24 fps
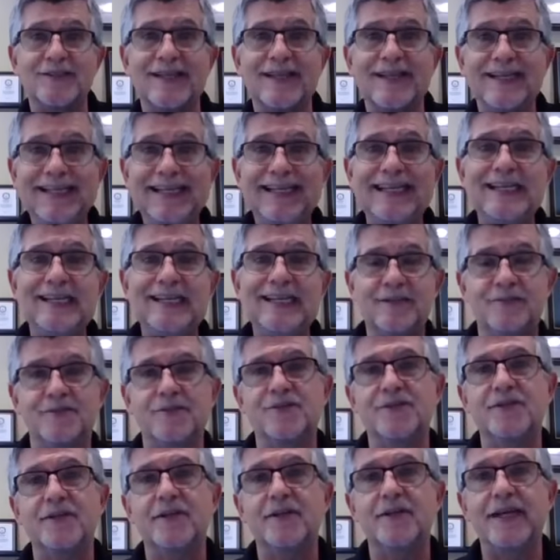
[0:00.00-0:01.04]
and any
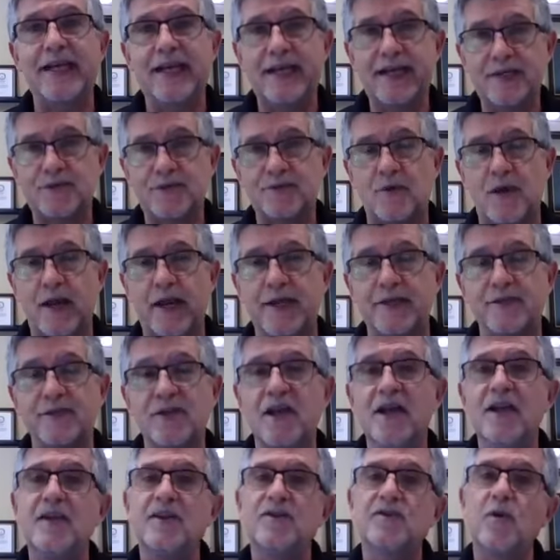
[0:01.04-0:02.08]
necessary x-rays
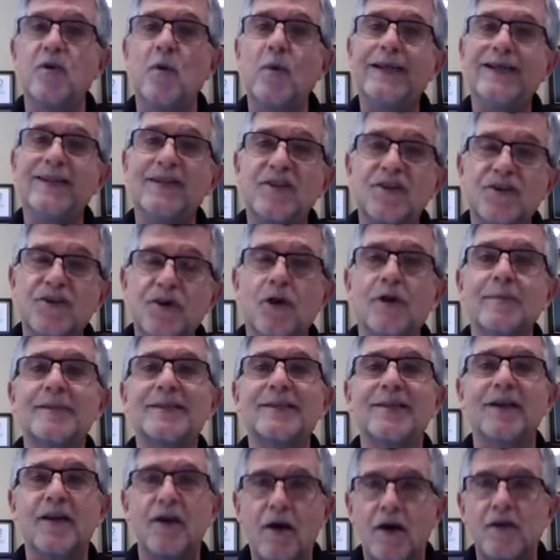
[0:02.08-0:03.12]
so we can determine
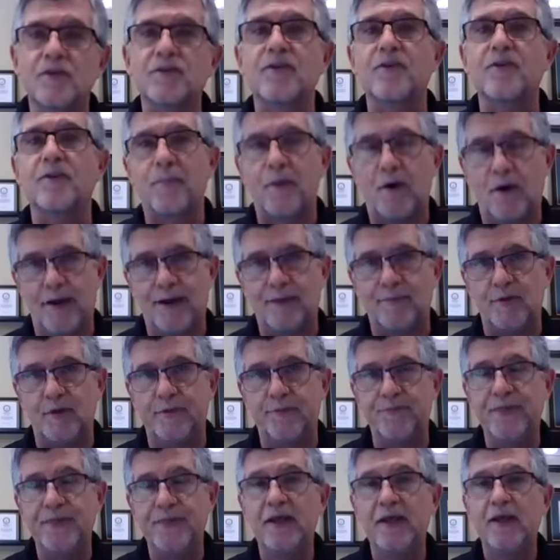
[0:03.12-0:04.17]
the cause of the problem.